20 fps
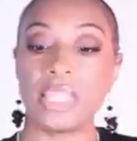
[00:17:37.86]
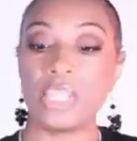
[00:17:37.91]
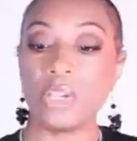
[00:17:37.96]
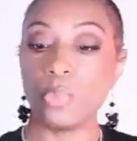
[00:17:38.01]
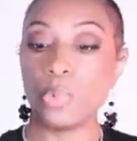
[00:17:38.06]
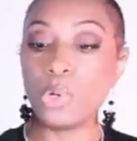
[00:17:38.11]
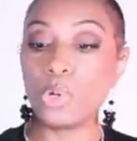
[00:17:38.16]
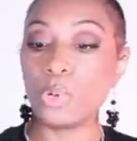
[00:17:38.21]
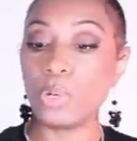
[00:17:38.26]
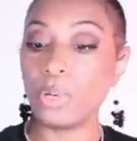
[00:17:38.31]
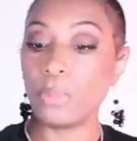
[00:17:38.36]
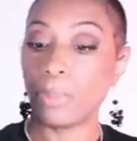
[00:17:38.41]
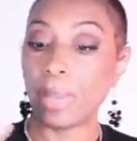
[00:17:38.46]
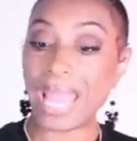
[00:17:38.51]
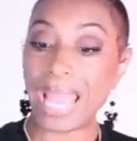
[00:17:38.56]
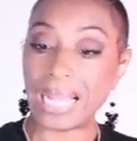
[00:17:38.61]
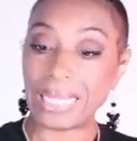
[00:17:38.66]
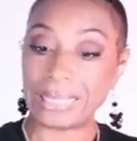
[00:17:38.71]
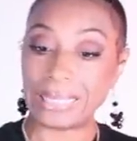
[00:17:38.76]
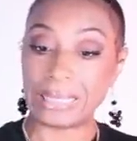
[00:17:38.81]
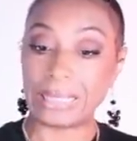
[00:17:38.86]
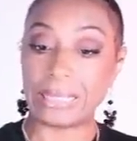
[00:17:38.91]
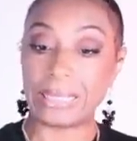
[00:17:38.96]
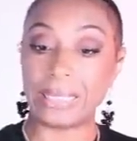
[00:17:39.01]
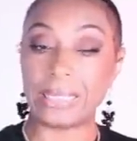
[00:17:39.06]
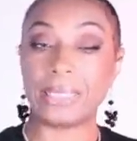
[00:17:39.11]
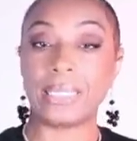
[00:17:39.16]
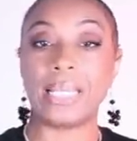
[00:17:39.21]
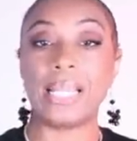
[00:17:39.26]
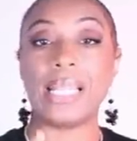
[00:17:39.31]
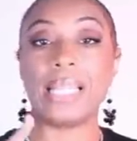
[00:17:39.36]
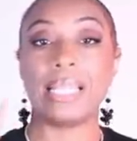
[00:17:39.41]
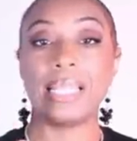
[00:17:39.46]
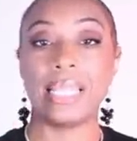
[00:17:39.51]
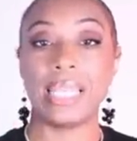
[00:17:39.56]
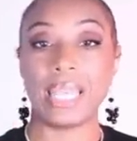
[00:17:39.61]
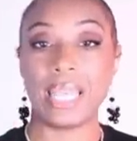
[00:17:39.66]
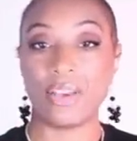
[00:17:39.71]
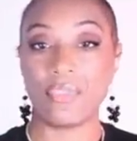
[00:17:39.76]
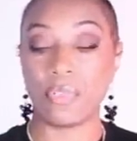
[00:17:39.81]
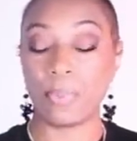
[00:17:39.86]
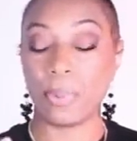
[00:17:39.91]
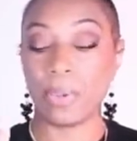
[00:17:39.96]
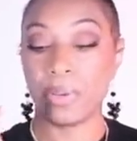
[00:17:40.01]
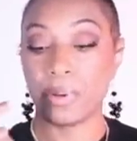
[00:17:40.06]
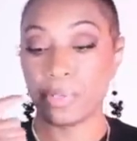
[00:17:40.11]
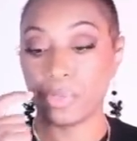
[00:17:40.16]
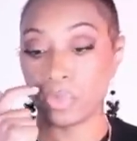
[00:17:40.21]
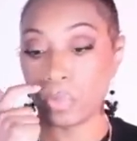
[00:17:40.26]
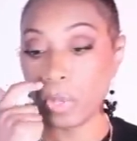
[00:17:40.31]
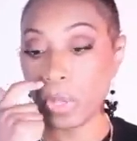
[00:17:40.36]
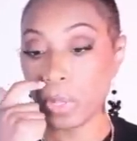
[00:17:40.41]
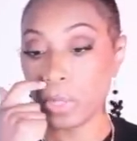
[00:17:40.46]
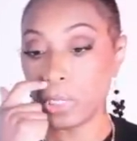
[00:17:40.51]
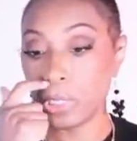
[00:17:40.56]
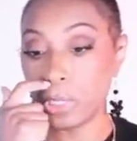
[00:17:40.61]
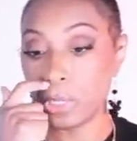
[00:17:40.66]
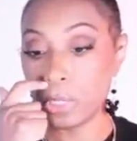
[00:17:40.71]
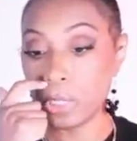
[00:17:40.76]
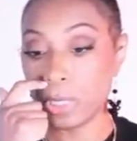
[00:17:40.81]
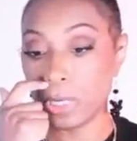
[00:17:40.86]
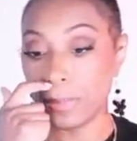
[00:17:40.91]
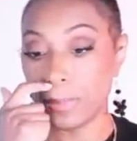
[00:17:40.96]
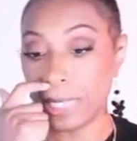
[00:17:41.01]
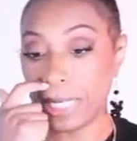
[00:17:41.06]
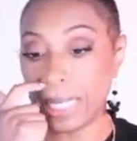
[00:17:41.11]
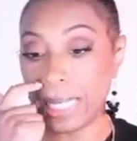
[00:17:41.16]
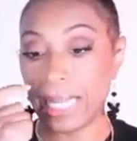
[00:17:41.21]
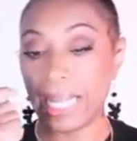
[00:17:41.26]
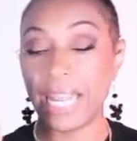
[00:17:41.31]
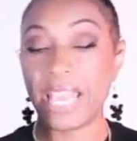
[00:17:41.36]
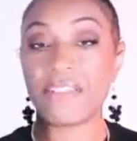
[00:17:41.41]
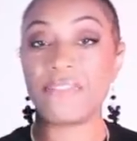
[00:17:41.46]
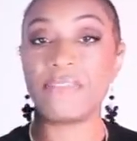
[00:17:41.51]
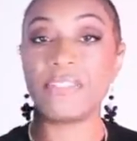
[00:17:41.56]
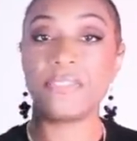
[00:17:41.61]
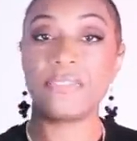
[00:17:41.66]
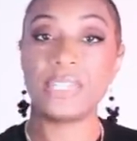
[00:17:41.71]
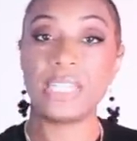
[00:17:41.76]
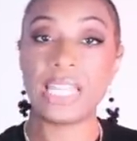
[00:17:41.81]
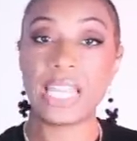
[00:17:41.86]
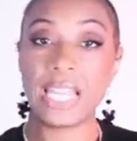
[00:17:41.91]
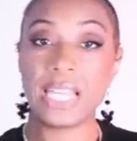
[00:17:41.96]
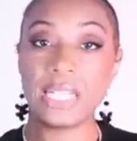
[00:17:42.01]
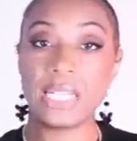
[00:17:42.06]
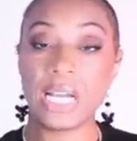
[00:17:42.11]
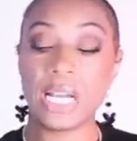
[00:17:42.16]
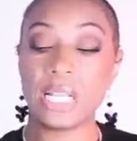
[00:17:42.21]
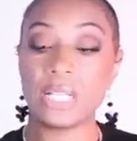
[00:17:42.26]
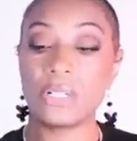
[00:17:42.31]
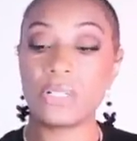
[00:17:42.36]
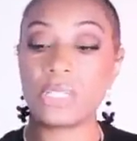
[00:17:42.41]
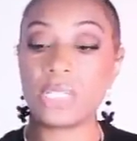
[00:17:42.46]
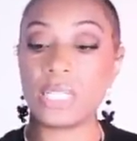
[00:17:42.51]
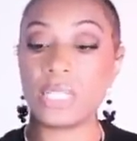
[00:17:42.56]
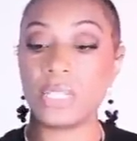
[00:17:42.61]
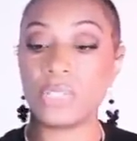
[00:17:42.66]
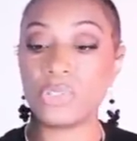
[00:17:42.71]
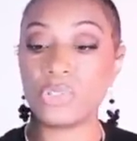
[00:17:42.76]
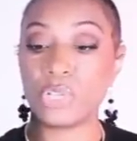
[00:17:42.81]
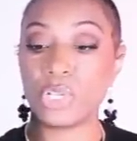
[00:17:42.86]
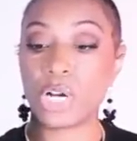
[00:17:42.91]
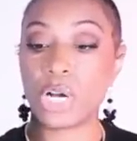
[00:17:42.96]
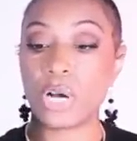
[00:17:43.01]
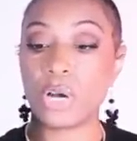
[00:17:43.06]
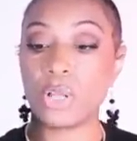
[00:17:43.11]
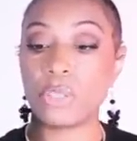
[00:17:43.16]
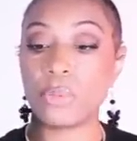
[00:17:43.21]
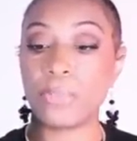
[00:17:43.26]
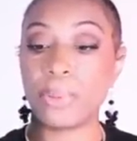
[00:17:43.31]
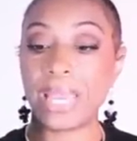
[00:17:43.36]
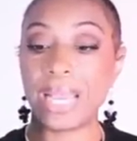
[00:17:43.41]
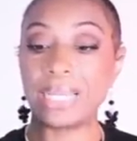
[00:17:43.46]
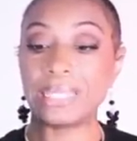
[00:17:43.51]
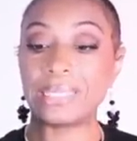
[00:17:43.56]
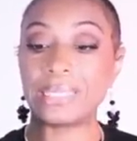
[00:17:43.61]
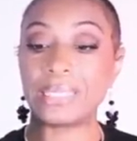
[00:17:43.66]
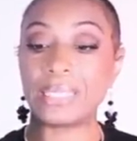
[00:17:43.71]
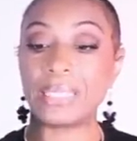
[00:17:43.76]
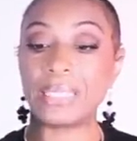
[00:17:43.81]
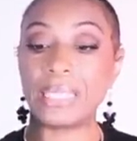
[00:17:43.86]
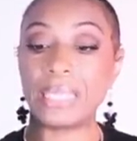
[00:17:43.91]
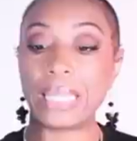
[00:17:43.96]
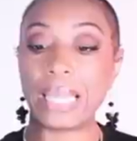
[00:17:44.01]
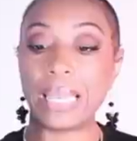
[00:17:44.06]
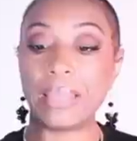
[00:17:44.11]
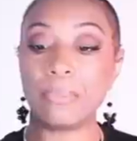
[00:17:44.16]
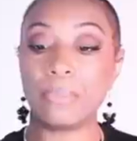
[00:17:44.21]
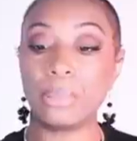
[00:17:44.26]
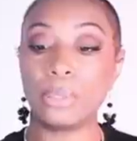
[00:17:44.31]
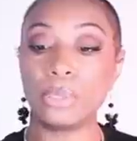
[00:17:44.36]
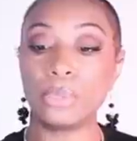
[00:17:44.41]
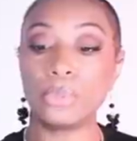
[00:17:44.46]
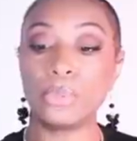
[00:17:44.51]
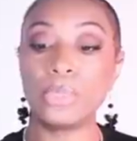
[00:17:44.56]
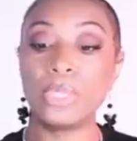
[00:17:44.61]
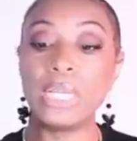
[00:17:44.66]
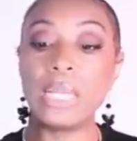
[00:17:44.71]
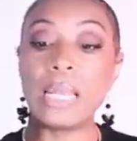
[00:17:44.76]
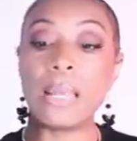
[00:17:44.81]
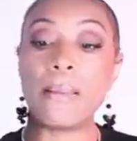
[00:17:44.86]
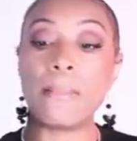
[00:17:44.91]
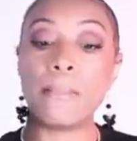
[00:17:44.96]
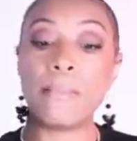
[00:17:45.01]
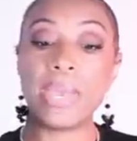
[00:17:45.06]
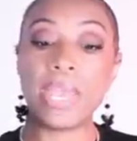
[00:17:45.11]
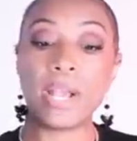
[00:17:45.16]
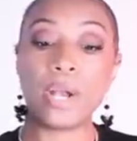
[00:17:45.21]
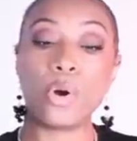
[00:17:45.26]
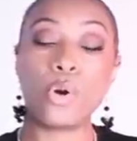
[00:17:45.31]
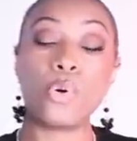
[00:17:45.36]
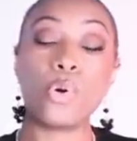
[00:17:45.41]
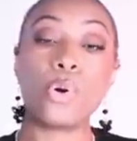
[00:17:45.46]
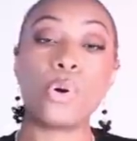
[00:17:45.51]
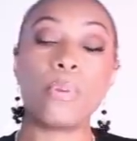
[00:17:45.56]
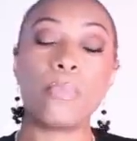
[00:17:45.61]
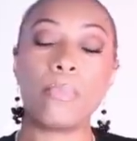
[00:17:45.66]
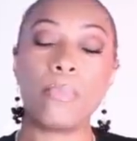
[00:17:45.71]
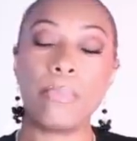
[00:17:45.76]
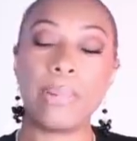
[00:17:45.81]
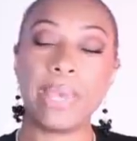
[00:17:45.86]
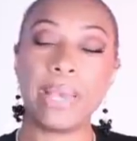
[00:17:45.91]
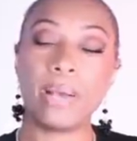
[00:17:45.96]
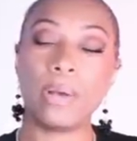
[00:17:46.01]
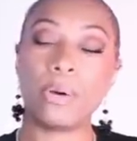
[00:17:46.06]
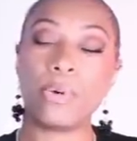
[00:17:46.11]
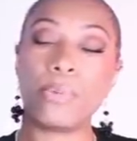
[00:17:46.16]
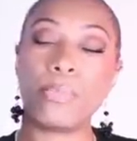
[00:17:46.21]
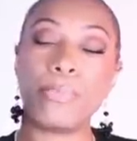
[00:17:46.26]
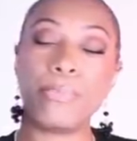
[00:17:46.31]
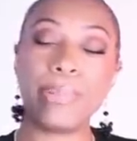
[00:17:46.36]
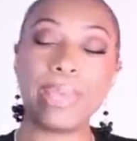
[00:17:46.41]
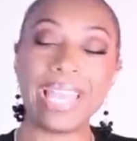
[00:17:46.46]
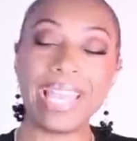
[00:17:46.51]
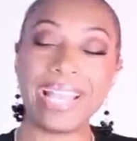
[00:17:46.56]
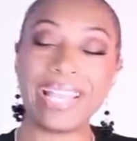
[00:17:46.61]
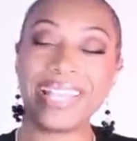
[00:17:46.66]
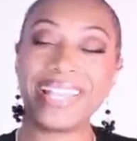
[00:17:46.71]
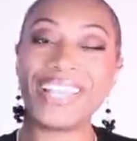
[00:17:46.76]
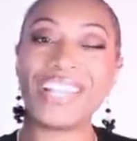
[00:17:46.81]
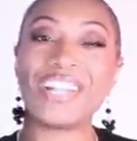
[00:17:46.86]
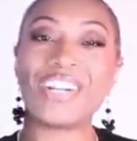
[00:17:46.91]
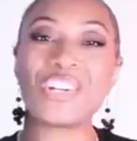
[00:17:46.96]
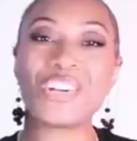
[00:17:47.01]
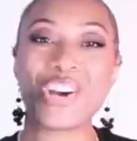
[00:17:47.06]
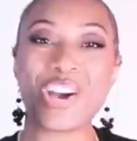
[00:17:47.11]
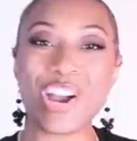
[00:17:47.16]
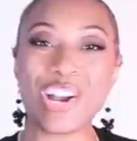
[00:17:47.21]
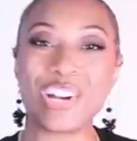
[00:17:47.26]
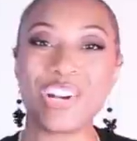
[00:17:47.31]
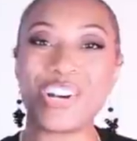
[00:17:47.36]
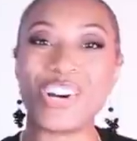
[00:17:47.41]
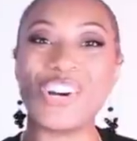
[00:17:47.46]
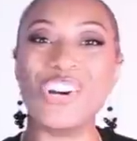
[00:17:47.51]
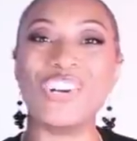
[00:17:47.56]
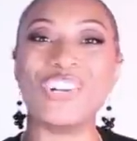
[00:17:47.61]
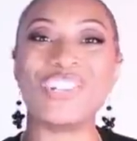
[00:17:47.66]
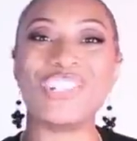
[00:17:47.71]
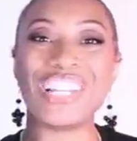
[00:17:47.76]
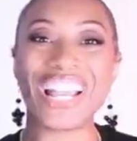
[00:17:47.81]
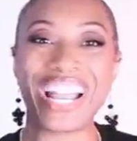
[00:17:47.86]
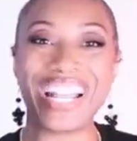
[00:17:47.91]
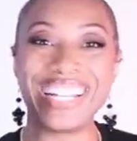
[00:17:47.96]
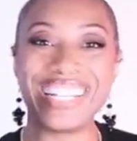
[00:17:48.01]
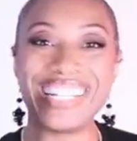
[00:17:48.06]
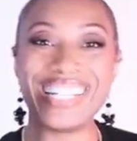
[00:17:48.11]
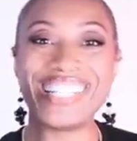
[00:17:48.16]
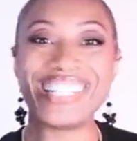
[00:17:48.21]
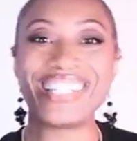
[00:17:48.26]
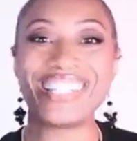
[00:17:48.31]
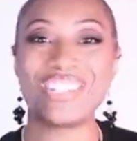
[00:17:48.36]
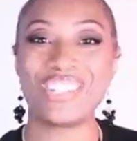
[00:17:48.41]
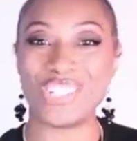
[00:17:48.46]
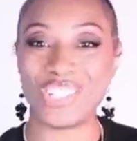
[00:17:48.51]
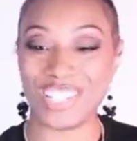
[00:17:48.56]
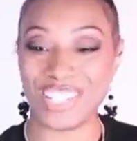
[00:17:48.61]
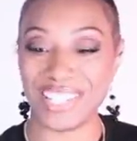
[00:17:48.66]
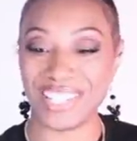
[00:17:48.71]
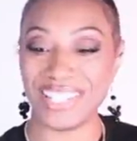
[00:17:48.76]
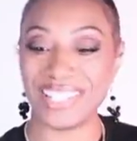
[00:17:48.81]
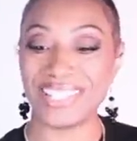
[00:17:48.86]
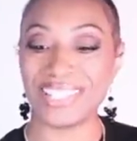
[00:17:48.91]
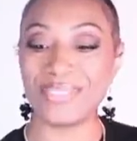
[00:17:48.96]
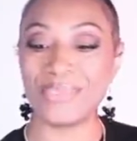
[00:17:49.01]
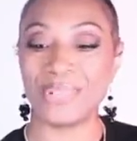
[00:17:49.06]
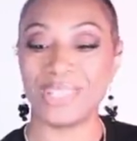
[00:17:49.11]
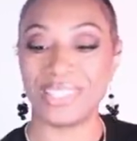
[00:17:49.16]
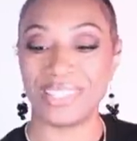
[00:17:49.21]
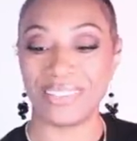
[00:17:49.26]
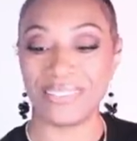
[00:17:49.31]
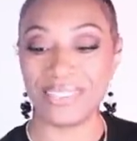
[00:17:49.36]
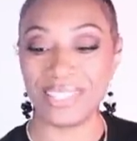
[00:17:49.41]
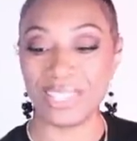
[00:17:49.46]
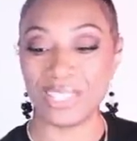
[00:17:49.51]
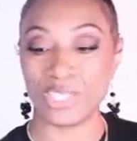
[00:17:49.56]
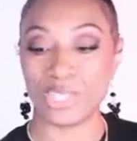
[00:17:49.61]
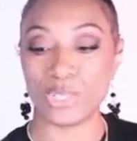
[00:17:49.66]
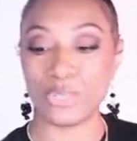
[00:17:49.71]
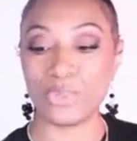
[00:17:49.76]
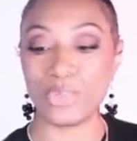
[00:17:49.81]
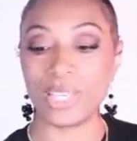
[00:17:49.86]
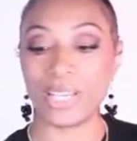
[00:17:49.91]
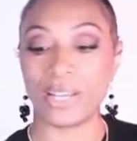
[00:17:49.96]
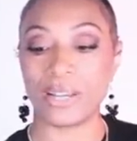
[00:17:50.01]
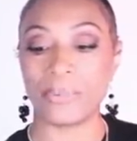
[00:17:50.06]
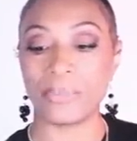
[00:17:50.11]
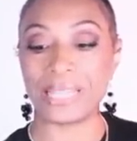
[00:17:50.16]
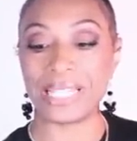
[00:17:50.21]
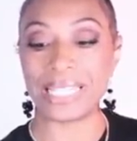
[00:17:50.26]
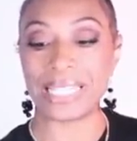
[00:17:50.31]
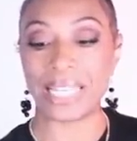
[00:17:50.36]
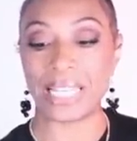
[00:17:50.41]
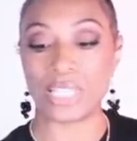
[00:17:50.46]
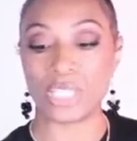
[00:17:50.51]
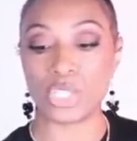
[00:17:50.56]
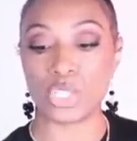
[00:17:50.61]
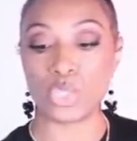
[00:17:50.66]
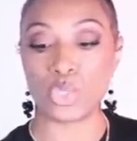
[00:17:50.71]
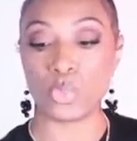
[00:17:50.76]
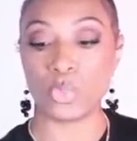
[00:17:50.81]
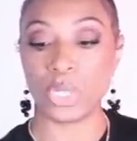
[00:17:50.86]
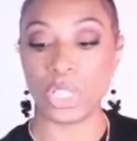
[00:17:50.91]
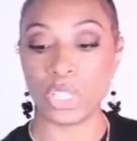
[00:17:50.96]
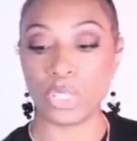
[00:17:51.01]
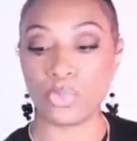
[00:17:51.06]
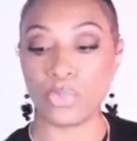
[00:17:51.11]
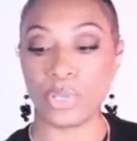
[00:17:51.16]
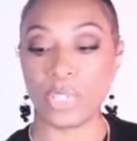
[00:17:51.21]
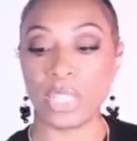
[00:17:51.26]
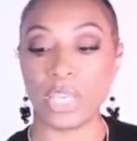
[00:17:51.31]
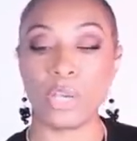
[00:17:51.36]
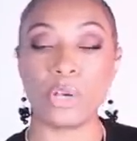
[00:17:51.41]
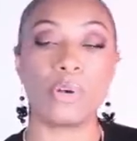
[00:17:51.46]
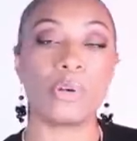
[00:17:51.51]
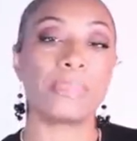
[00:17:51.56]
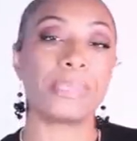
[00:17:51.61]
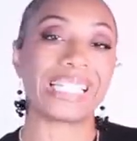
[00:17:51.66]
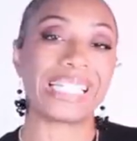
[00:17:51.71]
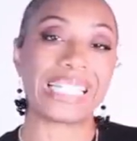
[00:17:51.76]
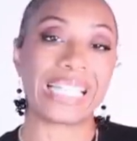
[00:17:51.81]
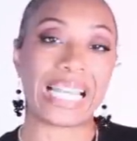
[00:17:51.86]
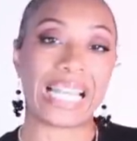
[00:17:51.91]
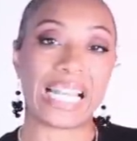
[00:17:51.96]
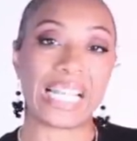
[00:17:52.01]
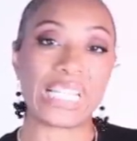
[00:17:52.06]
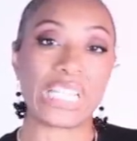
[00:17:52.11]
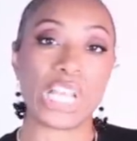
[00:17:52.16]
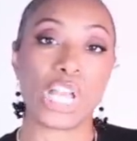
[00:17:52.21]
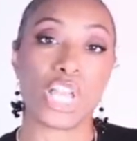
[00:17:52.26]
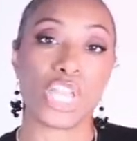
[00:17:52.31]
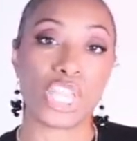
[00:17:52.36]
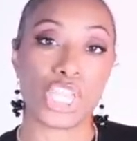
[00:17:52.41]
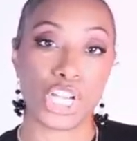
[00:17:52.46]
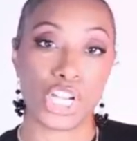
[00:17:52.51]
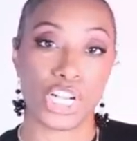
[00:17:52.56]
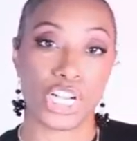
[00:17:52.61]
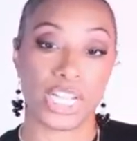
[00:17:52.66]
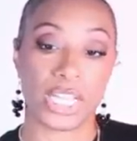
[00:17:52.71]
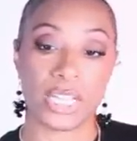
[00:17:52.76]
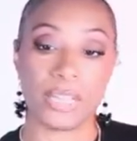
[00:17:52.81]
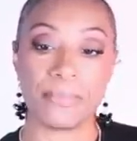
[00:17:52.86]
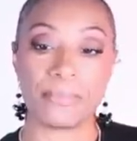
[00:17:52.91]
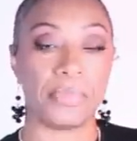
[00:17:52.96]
Then we're going to PacSun. They have a pair as well. These are coming in at $58, and these are called the PacSun Light Blue baggy cargo 90s jeans, and we love these too. They come in sizes 23. They go up to size 30.